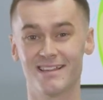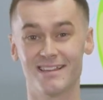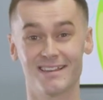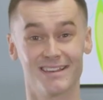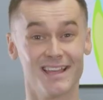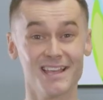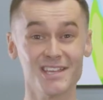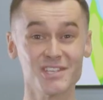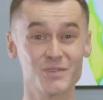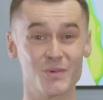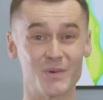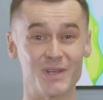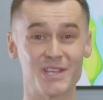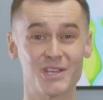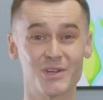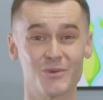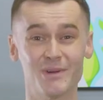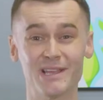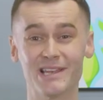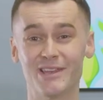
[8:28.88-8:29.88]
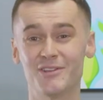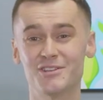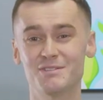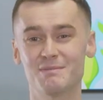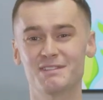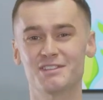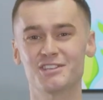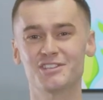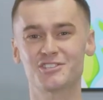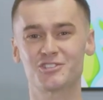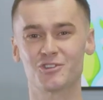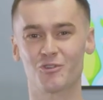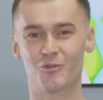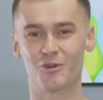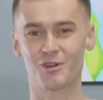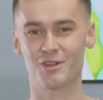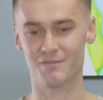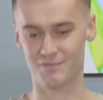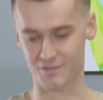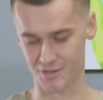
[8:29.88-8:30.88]
Last week, we learned about the
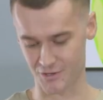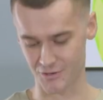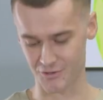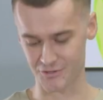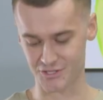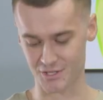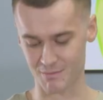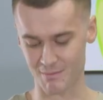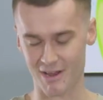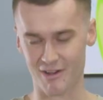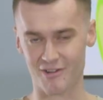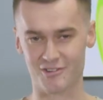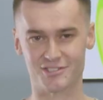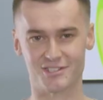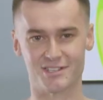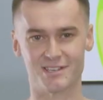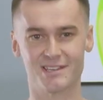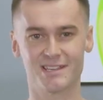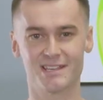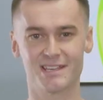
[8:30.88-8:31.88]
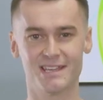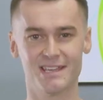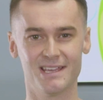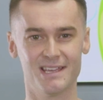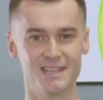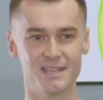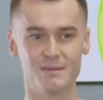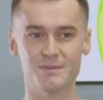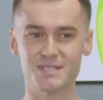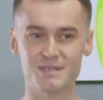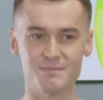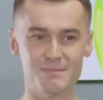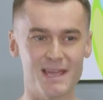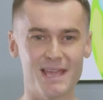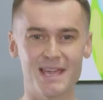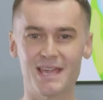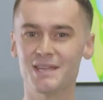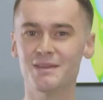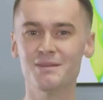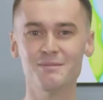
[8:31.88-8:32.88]
story of the Good Samaritan. There was a
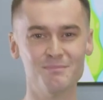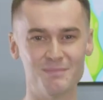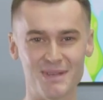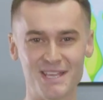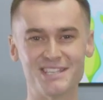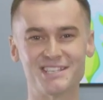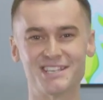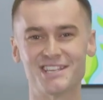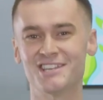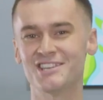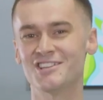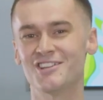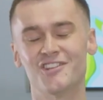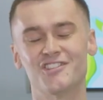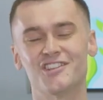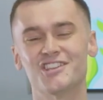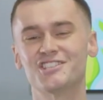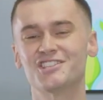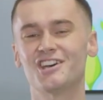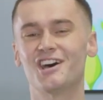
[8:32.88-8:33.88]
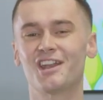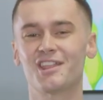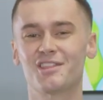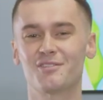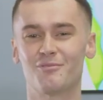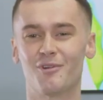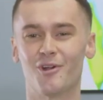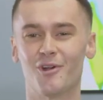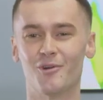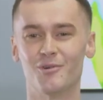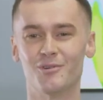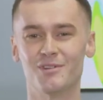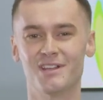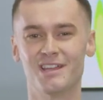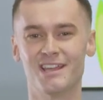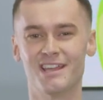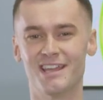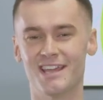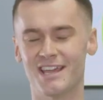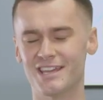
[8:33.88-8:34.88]
man beaten on the side of the road,
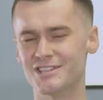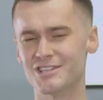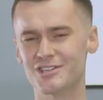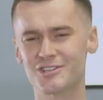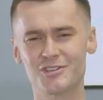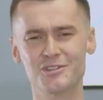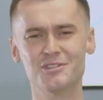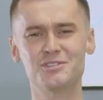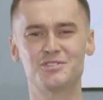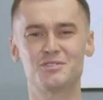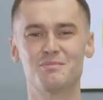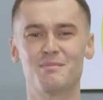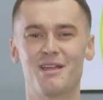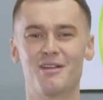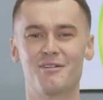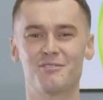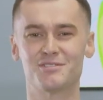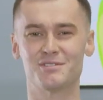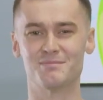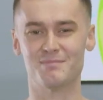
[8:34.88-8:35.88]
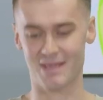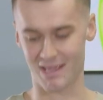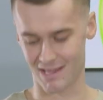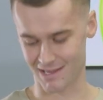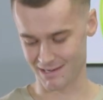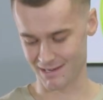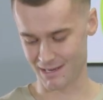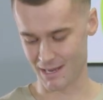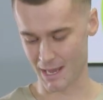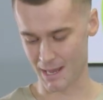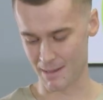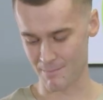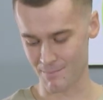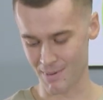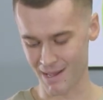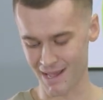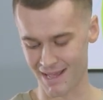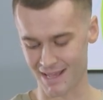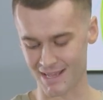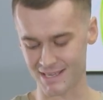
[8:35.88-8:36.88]
and the Good Samaritan man came
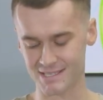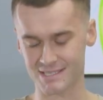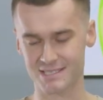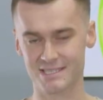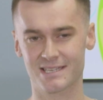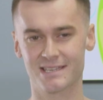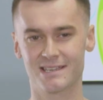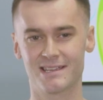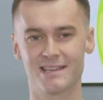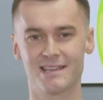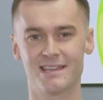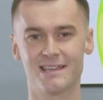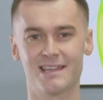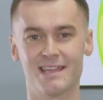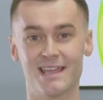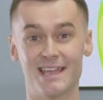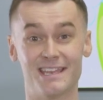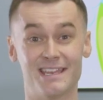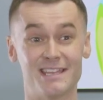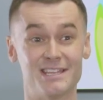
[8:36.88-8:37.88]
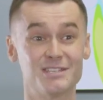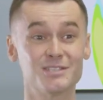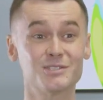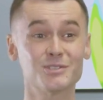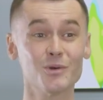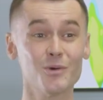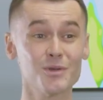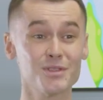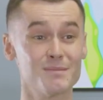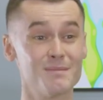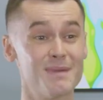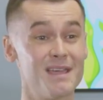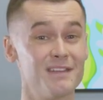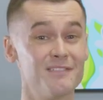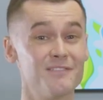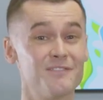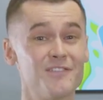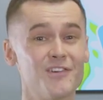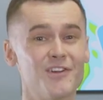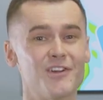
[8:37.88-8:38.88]
past, and he saw the
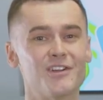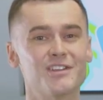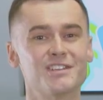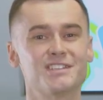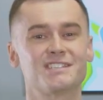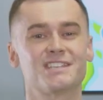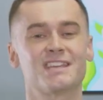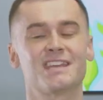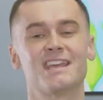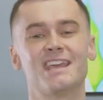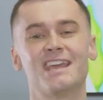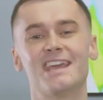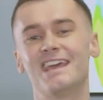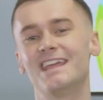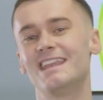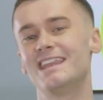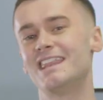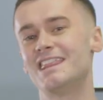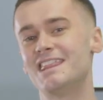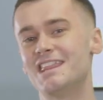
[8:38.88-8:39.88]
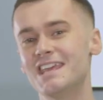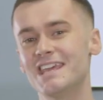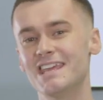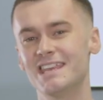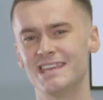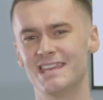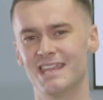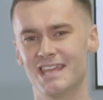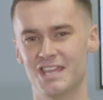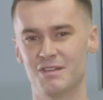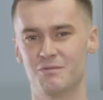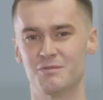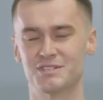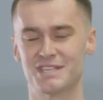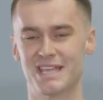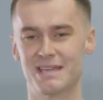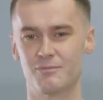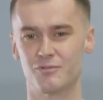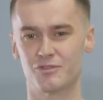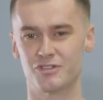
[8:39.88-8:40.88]
man first, and then he was
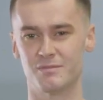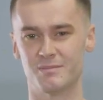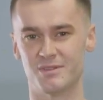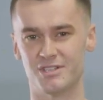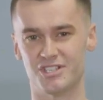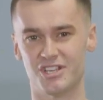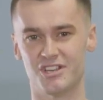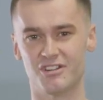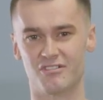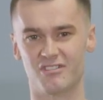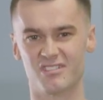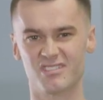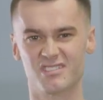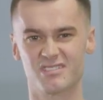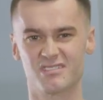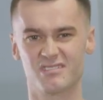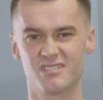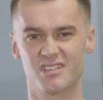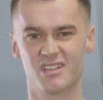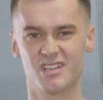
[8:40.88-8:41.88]
able to be generous.